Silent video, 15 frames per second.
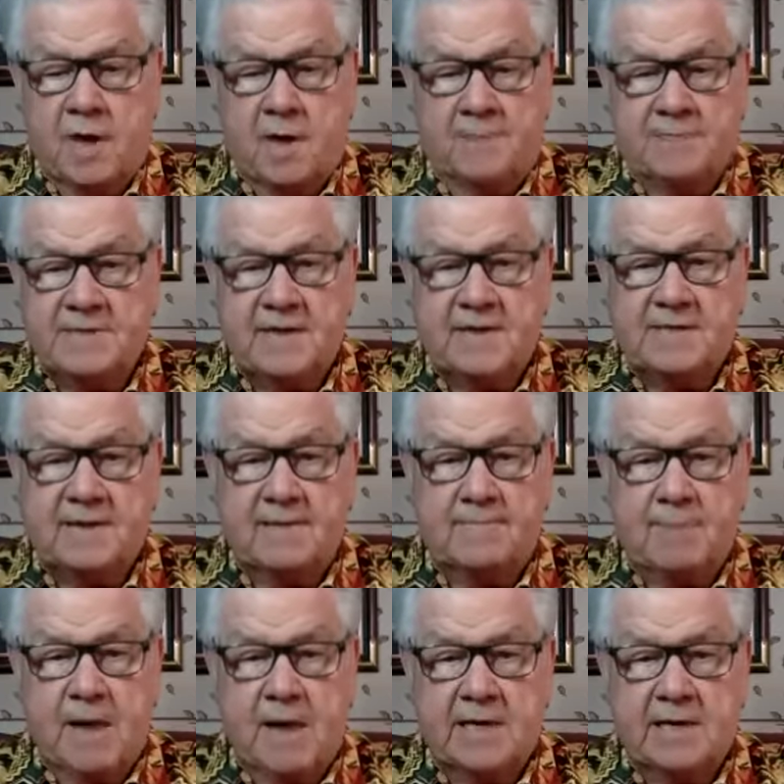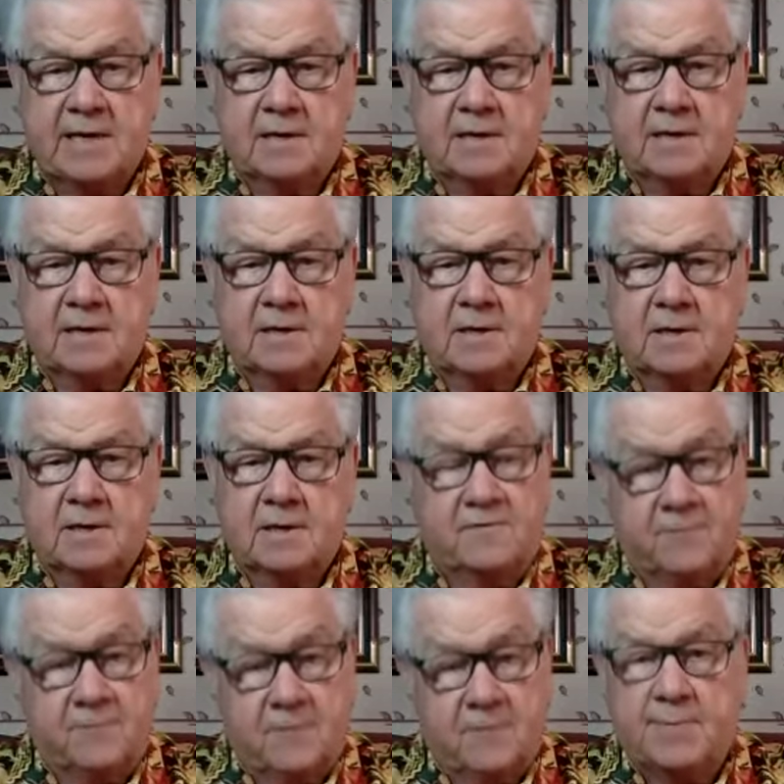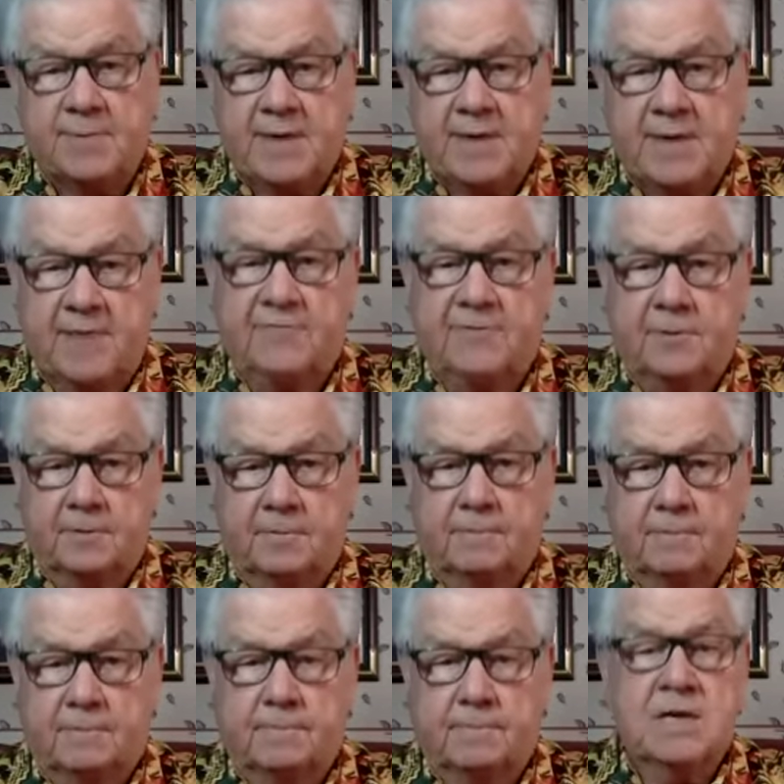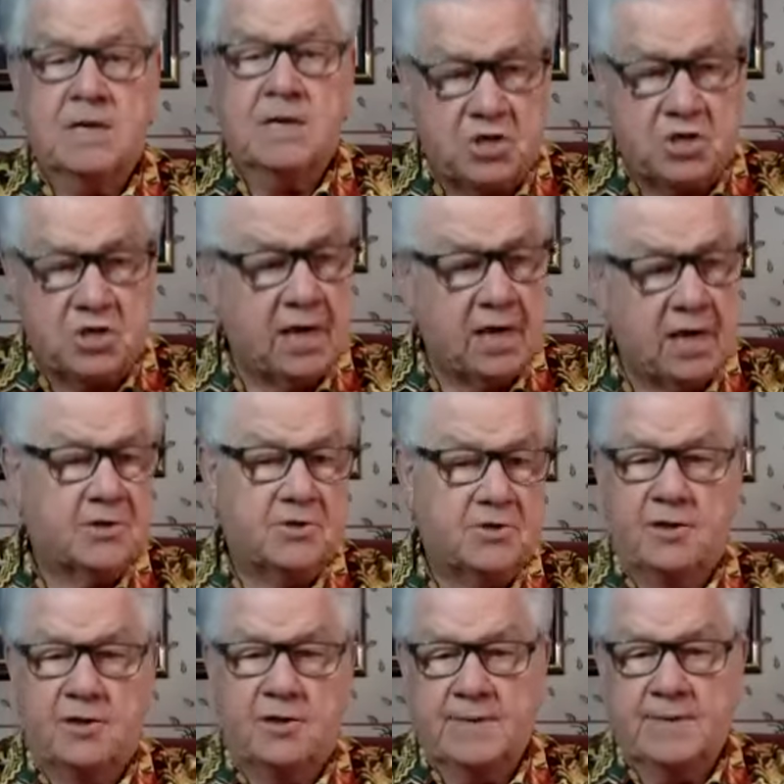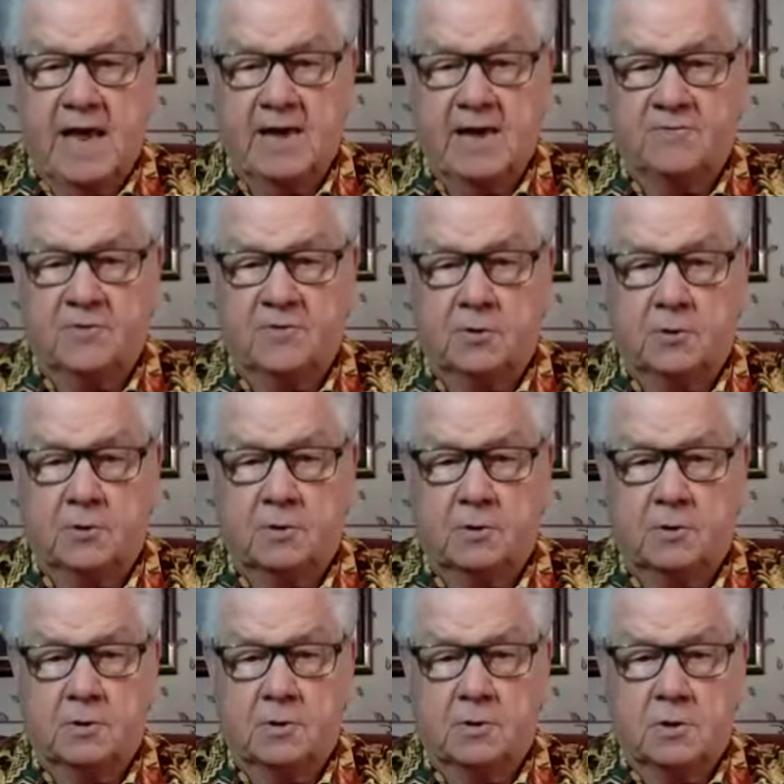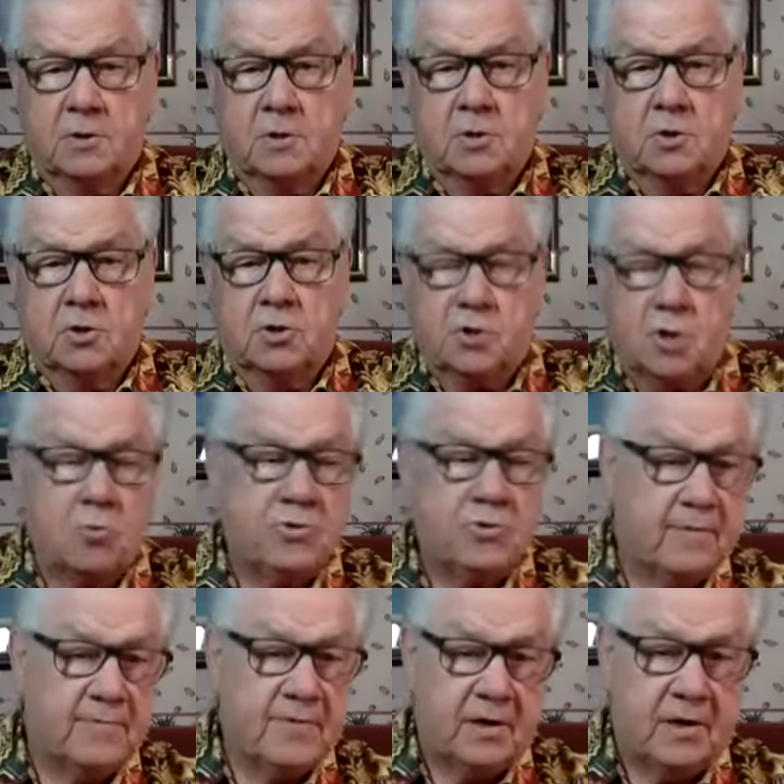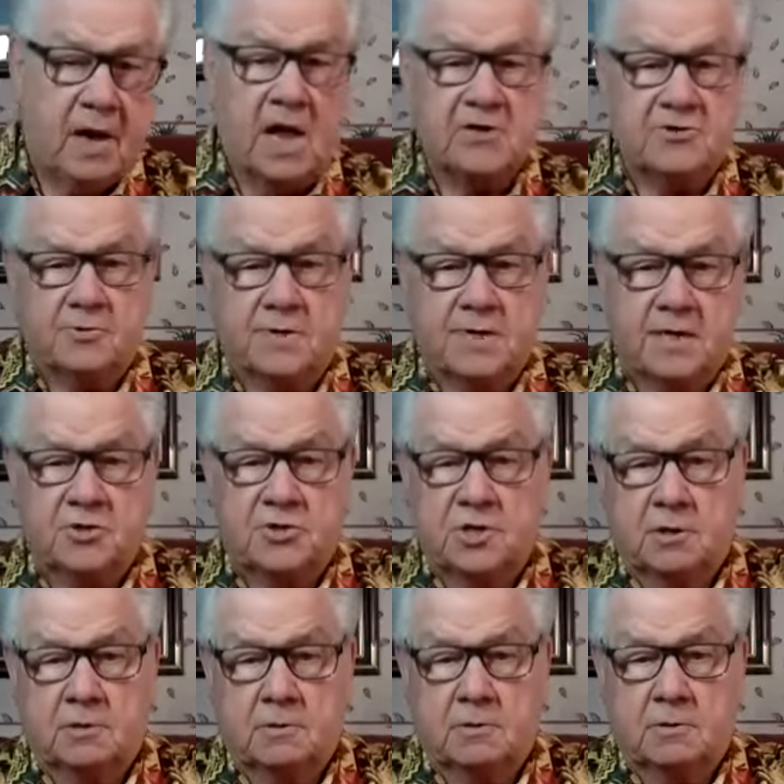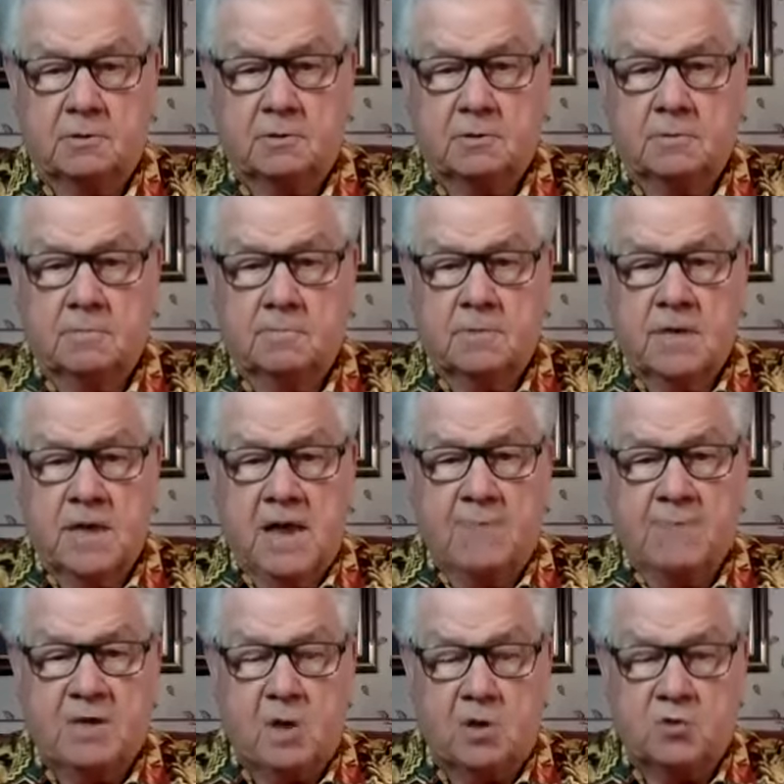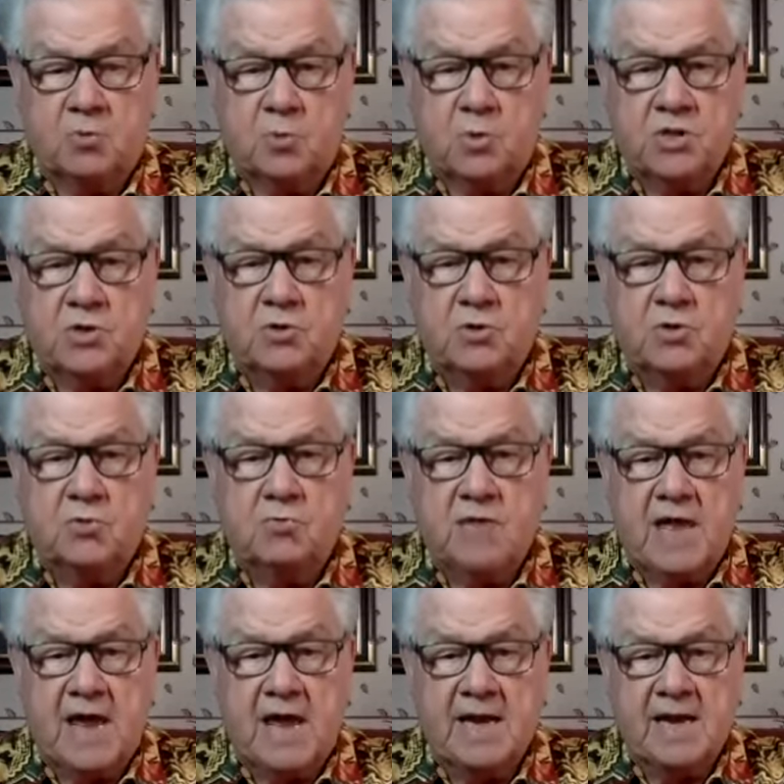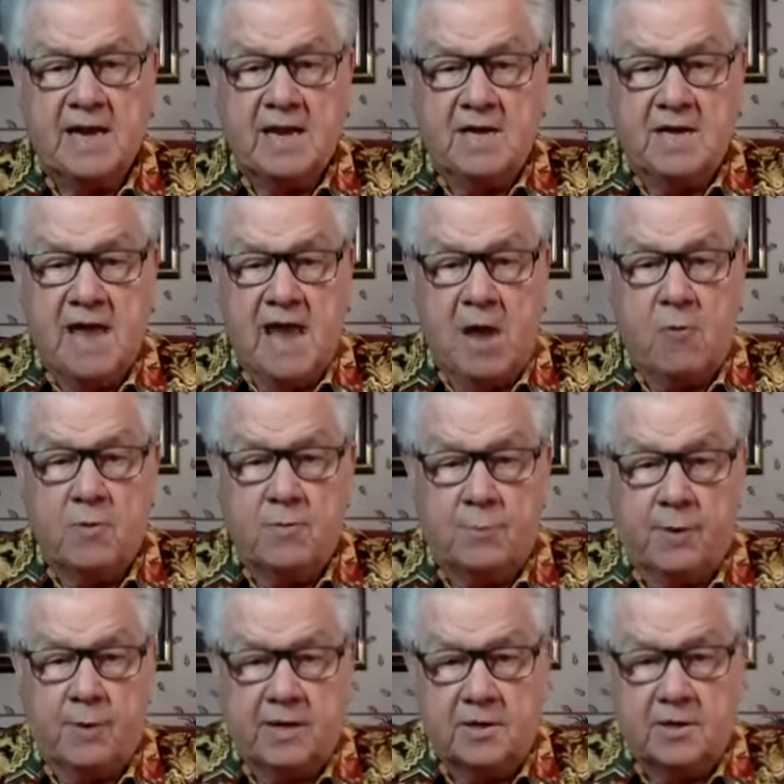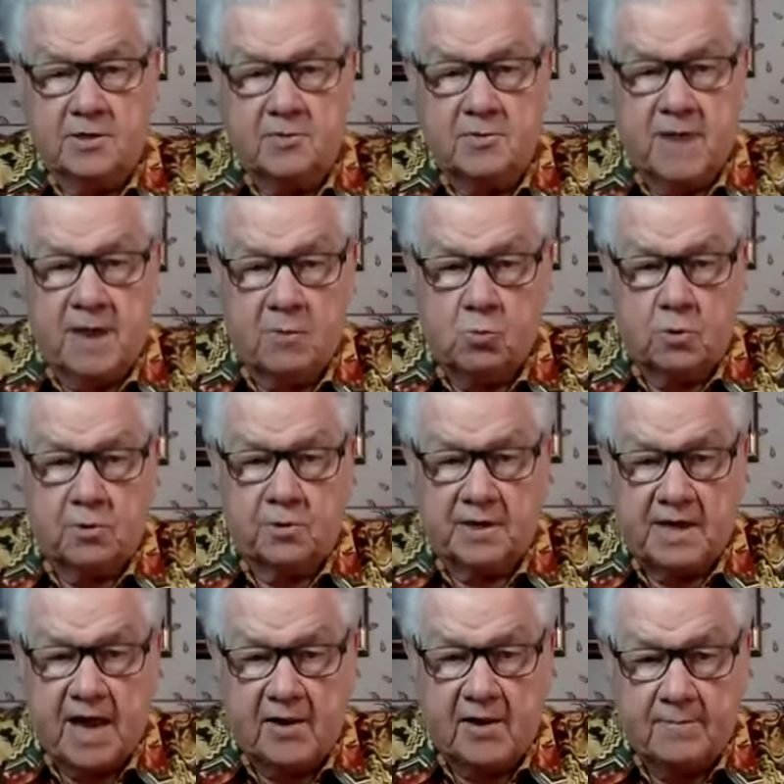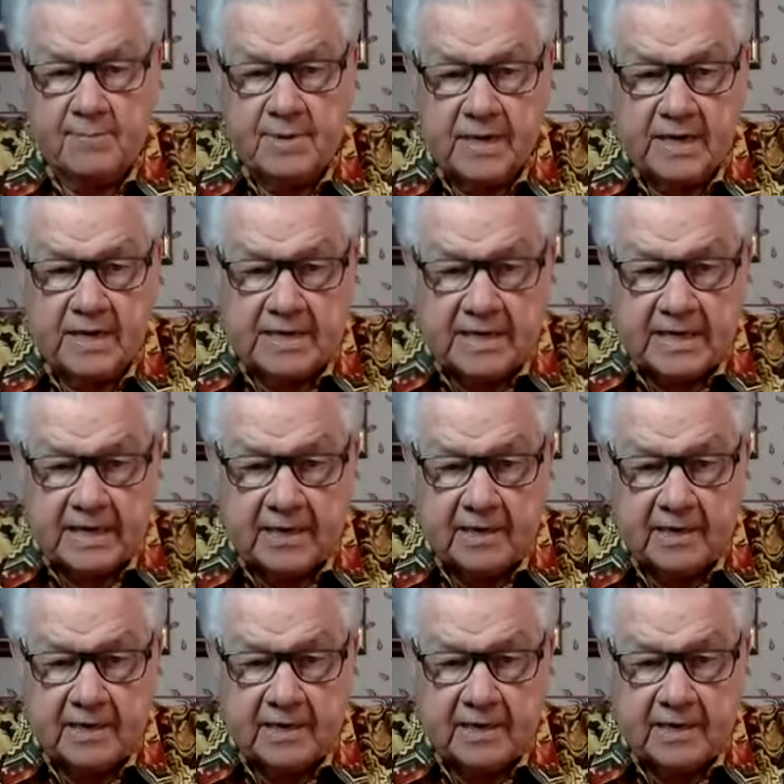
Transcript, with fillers: upset somebody, confront their behavior, challenge their behavior. Mm-hmm. Show them their contradiction. And because when you do that, now we bring into that word accountability.